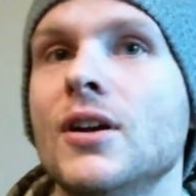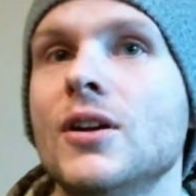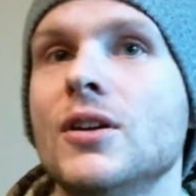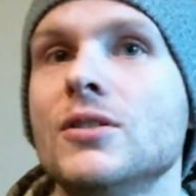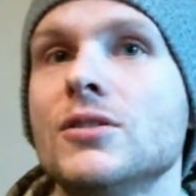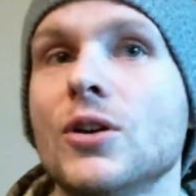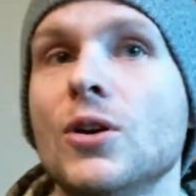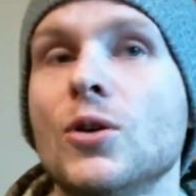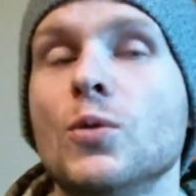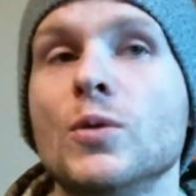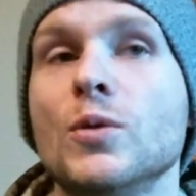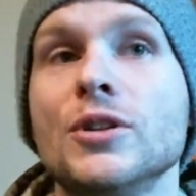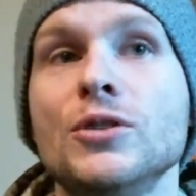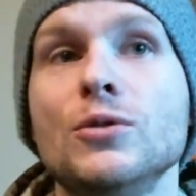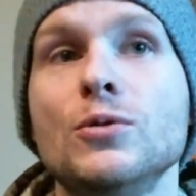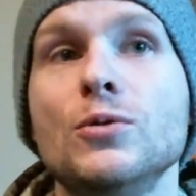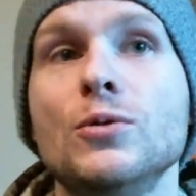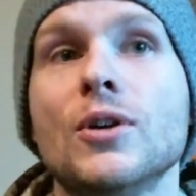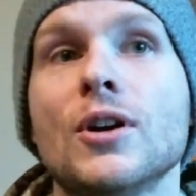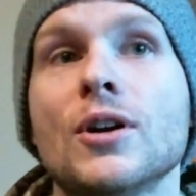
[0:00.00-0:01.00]
So when
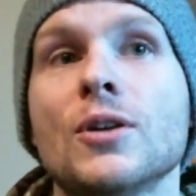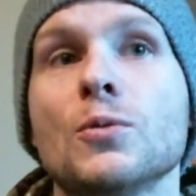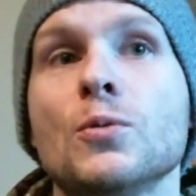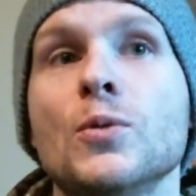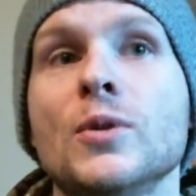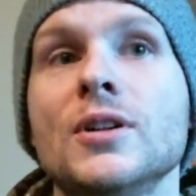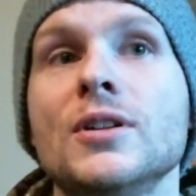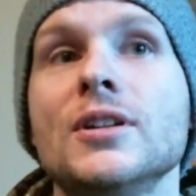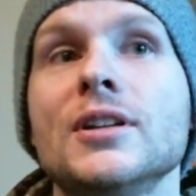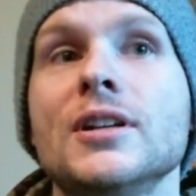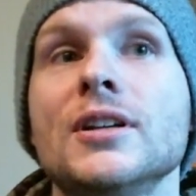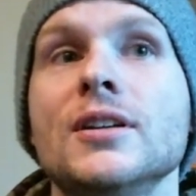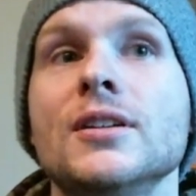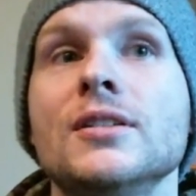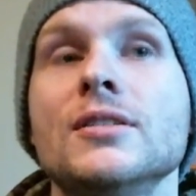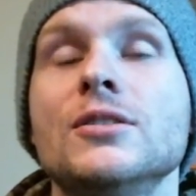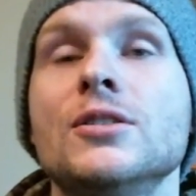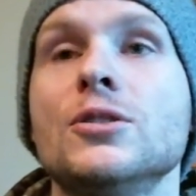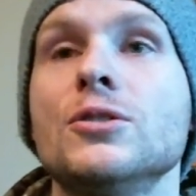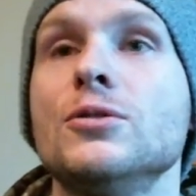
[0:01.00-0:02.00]
you are willing
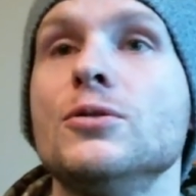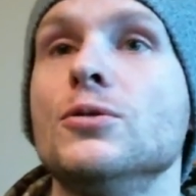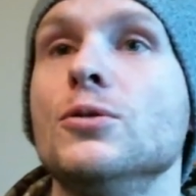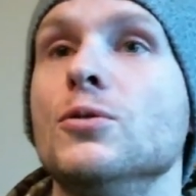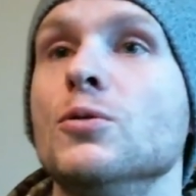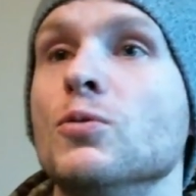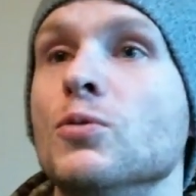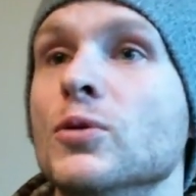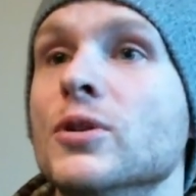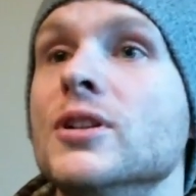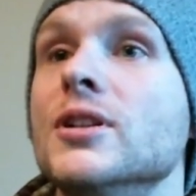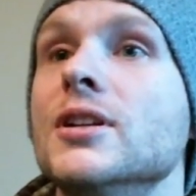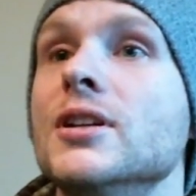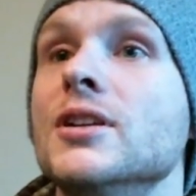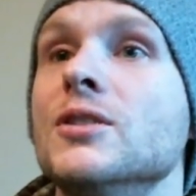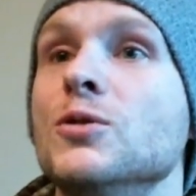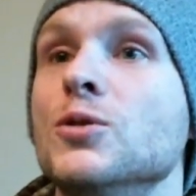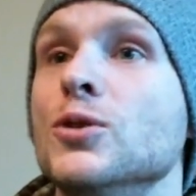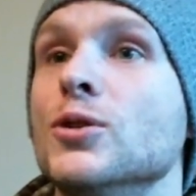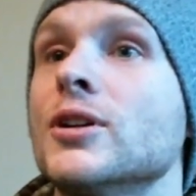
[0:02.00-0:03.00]
to
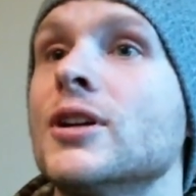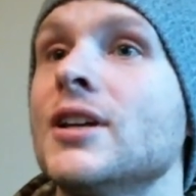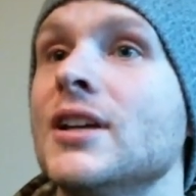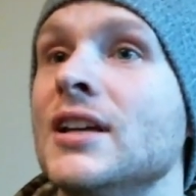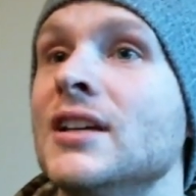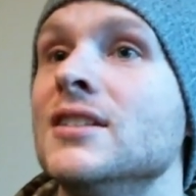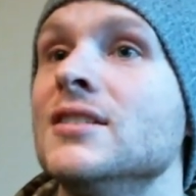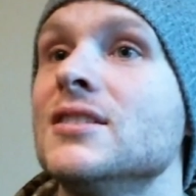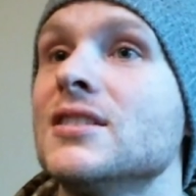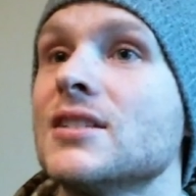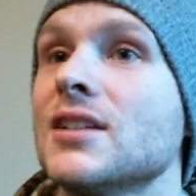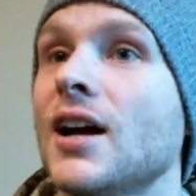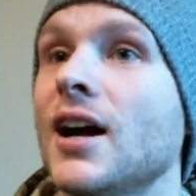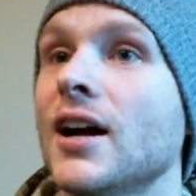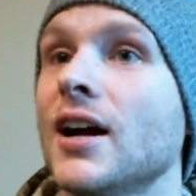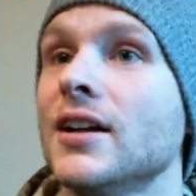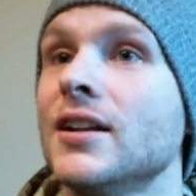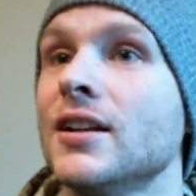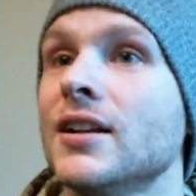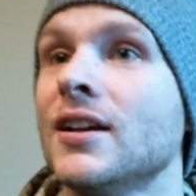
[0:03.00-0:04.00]
really look
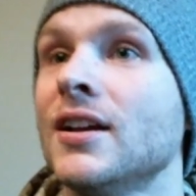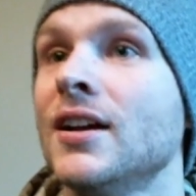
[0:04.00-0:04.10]
inside